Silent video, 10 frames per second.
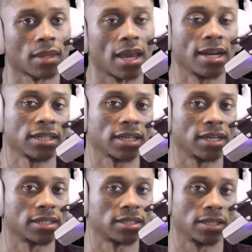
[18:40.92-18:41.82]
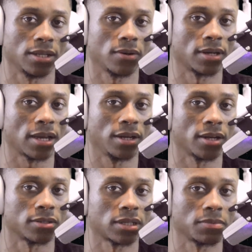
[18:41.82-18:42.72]
and I say this knowing that
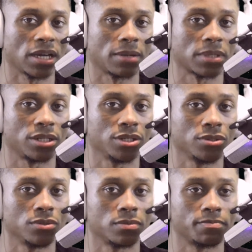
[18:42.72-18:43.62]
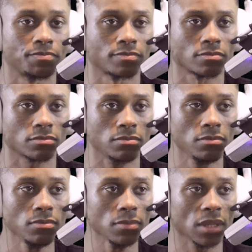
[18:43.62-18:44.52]
sometimes I do,
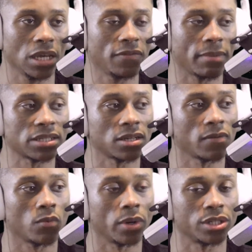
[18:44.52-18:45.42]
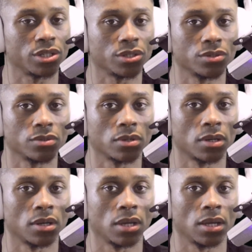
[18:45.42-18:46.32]
even myself, want to
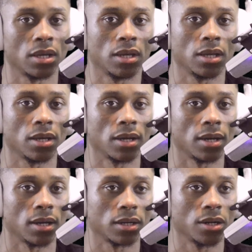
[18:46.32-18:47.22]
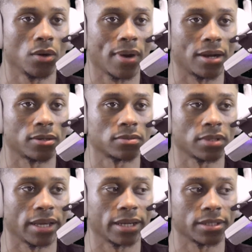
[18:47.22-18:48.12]
go out
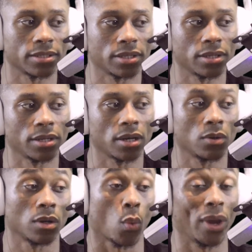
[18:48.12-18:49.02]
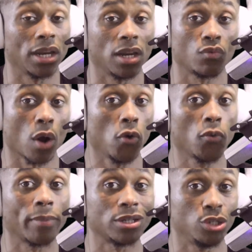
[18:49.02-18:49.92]
and when in Rome,
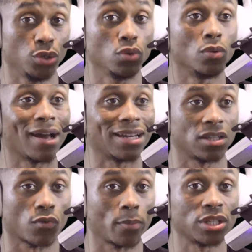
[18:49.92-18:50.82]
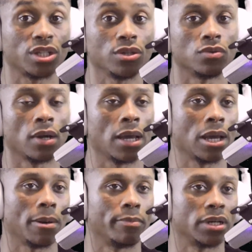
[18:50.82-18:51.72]
do as the Romans do.
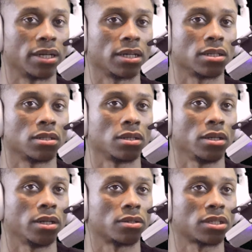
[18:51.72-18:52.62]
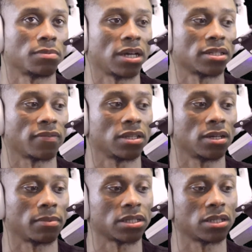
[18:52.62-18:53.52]
But sometimes I have to
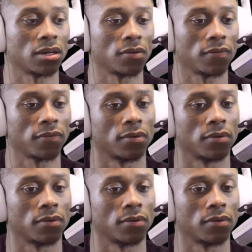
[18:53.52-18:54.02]
tell myself,